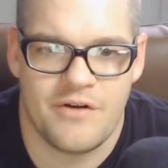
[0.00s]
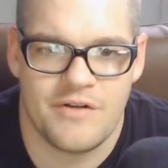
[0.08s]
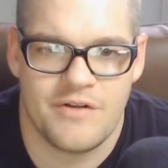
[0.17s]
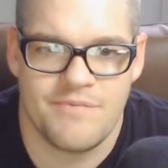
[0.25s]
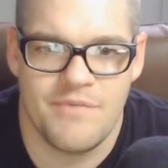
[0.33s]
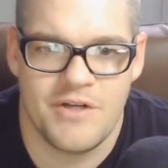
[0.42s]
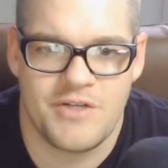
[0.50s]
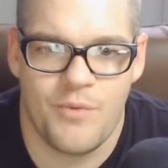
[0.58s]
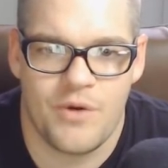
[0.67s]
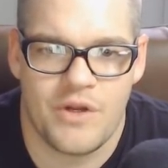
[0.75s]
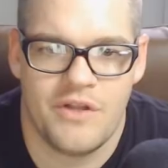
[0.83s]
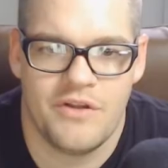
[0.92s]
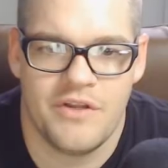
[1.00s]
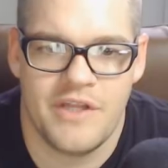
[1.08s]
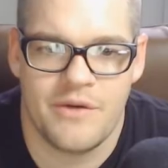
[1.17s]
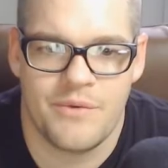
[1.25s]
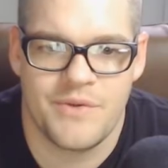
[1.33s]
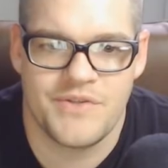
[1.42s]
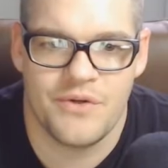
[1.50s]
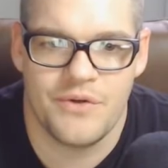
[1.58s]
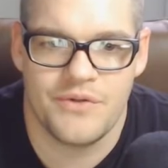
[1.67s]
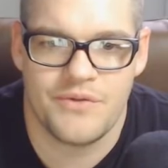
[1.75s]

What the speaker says: It's much more cleaner result,